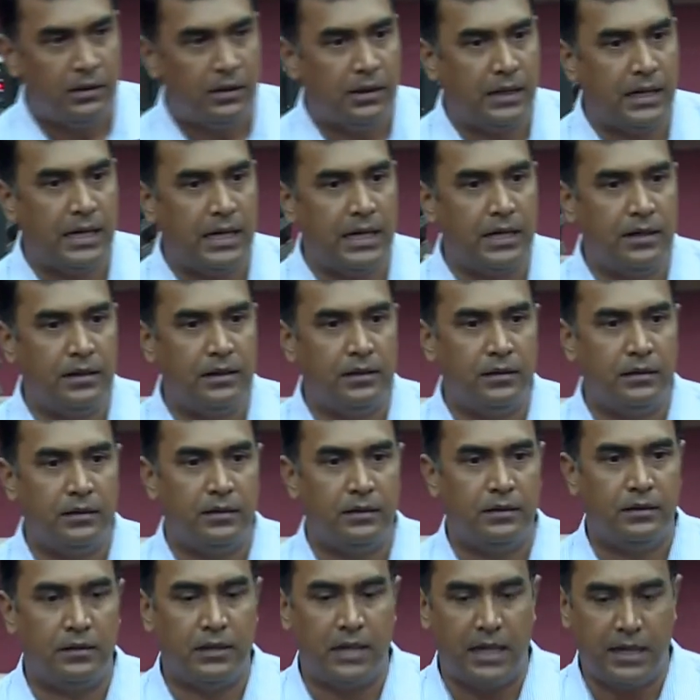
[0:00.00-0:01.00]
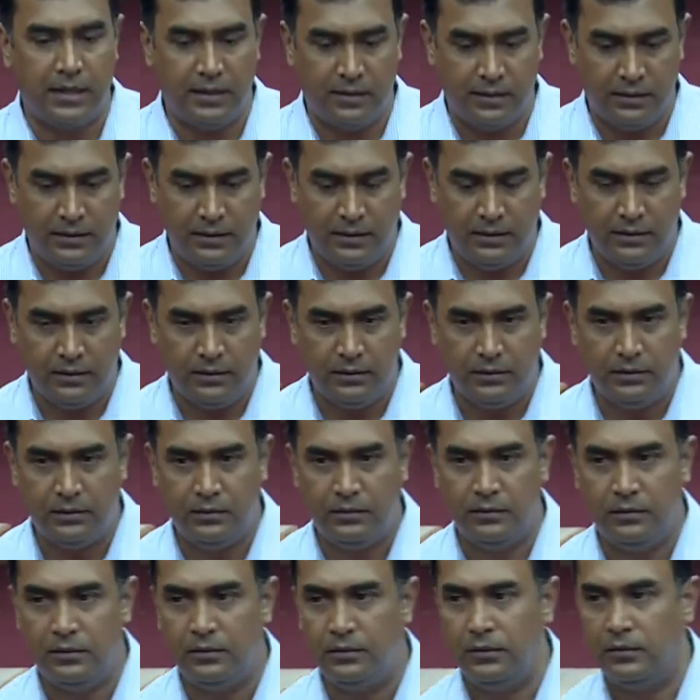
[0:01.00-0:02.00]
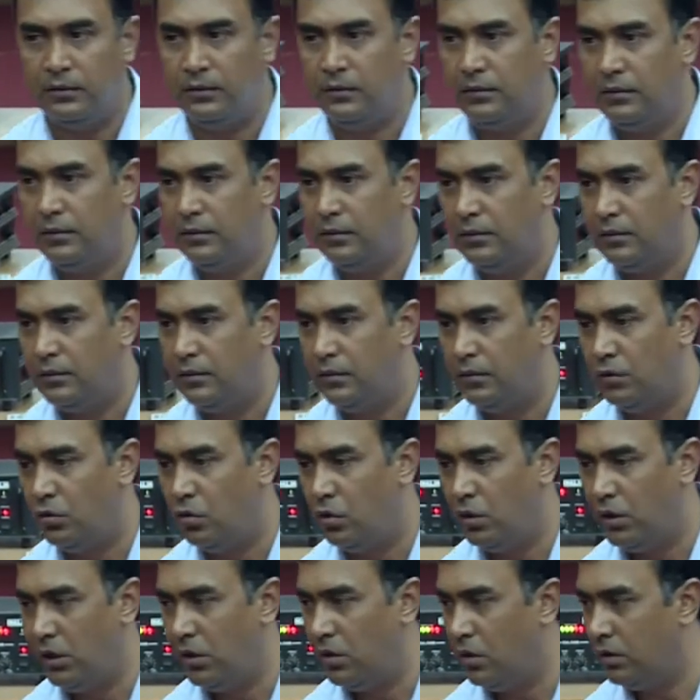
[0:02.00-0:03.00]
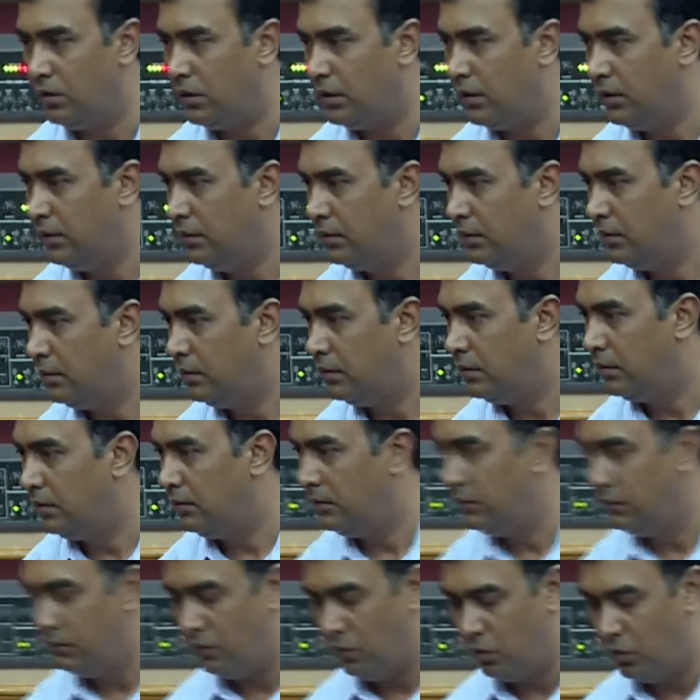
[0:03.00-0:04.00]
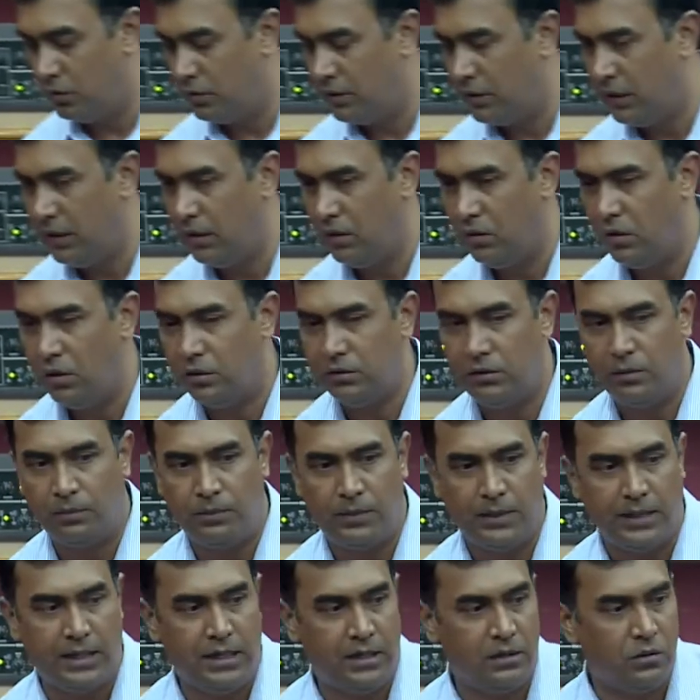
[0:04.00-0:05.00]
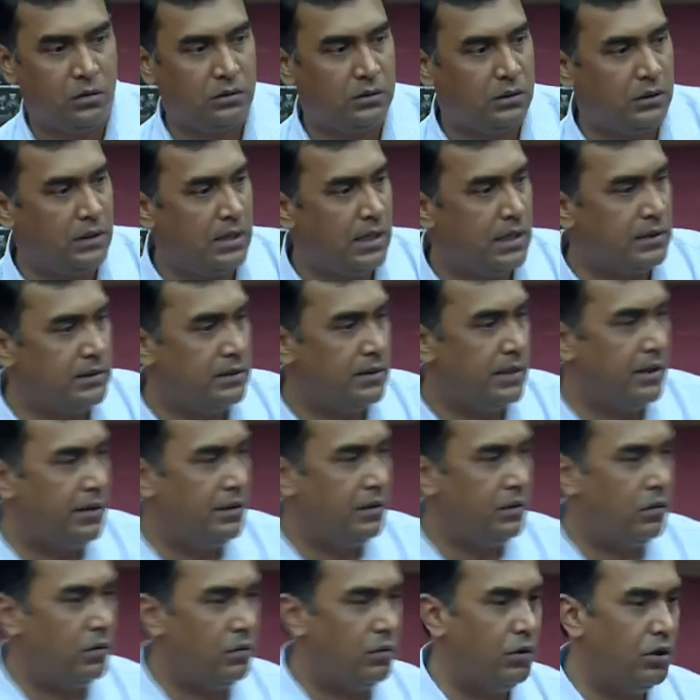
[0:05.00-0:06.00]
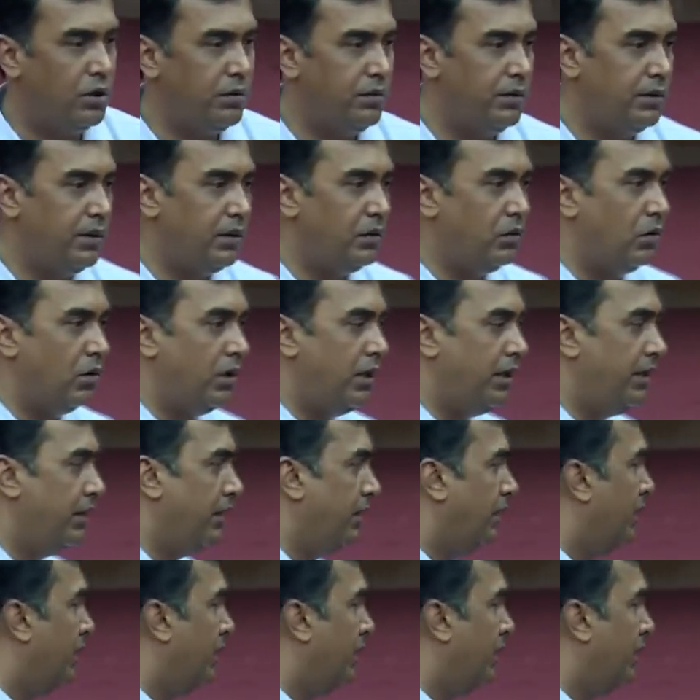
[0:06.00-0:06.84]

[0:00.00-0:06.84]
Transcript: and directly loaded on the flow cell or the plate or the glass slide or whatever they call it